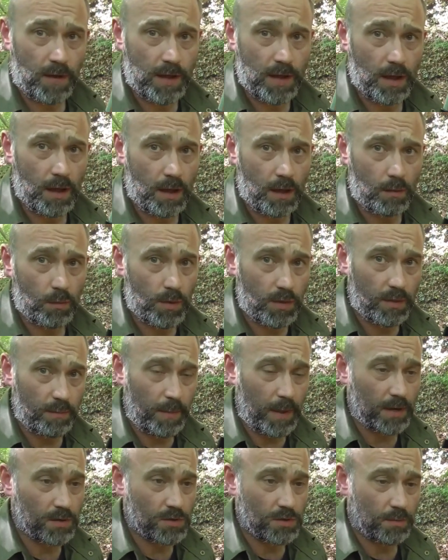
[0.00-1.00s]
Fire with
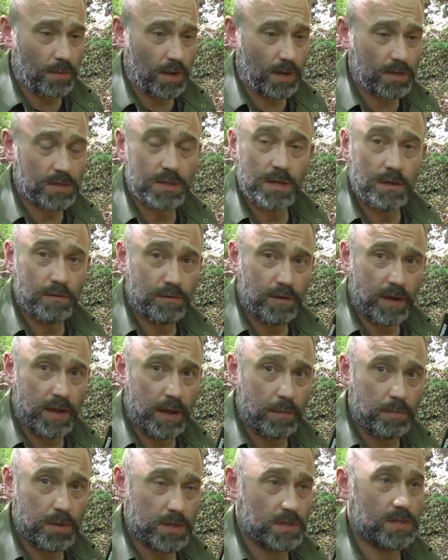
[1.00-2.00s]
the Petromax
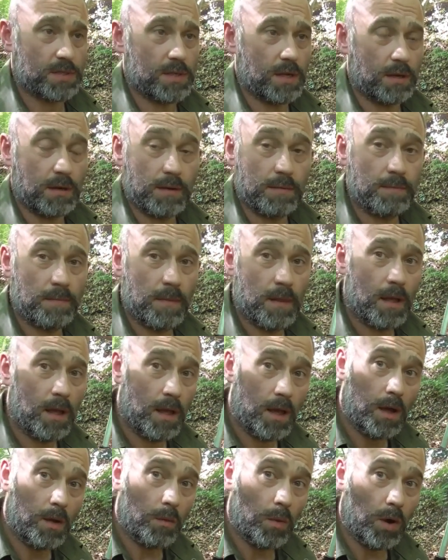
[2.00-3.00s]
fire piston.
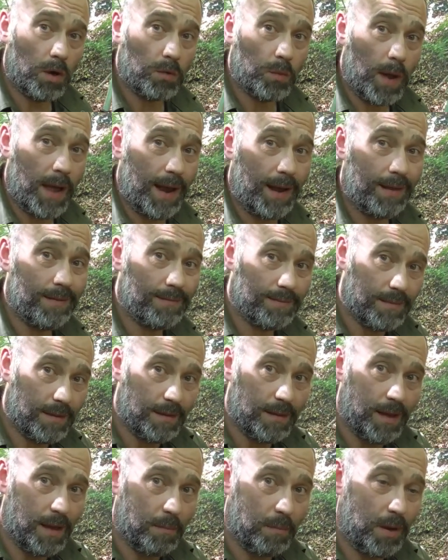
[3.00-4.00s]
Worked well,
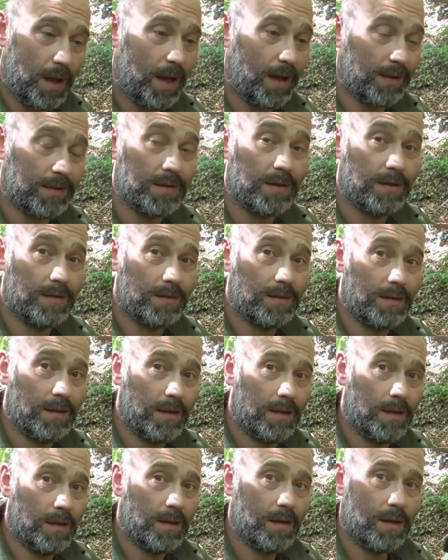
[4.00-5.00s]
apart
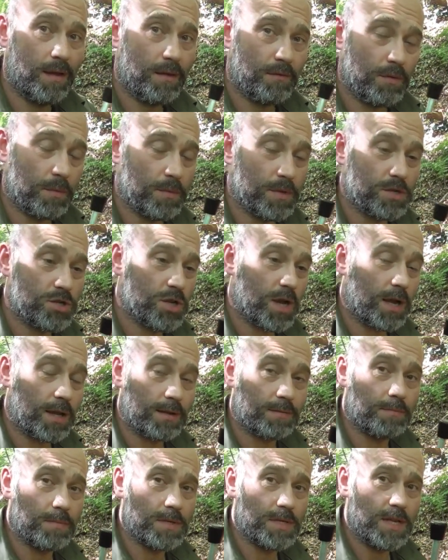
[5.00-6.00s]
from the
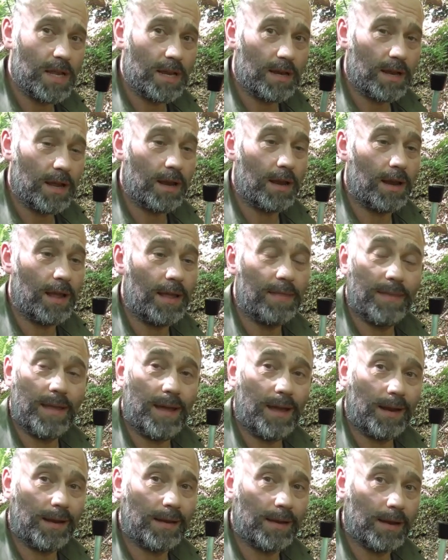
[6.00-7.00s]
charred material in
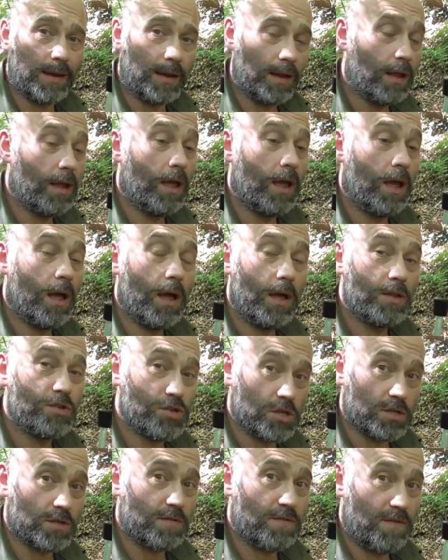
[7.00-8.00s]
the handle.
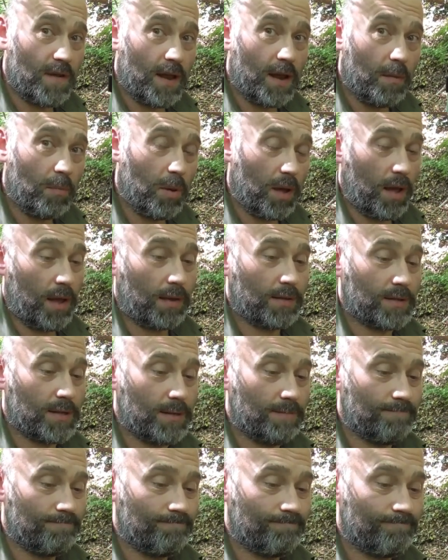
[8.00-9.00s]
Just fell
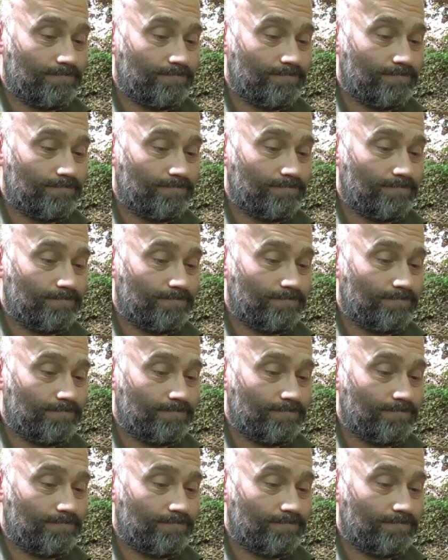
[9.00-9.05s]
apart.